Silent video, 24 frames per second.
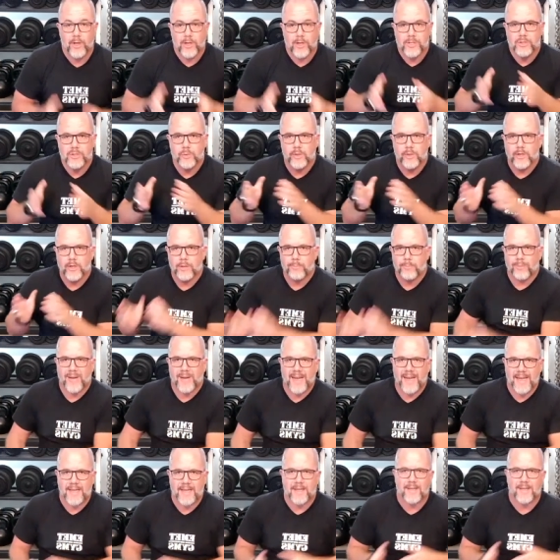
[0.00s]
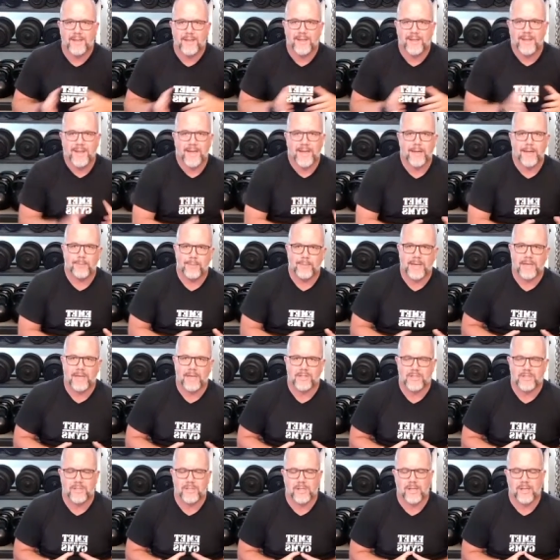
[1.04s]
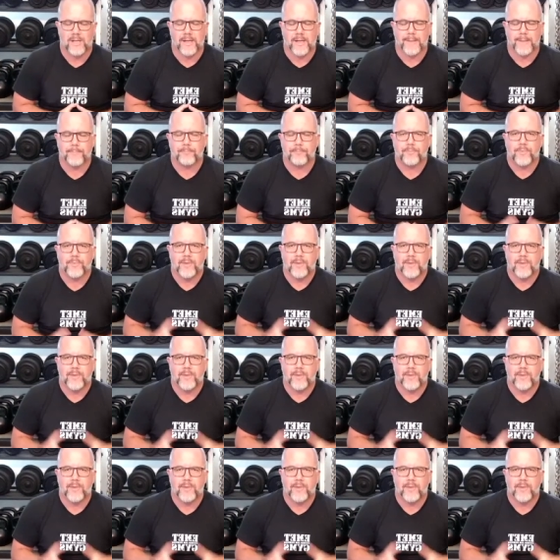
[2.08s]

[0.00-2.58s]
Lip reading: So we're going to plank and mountain climb.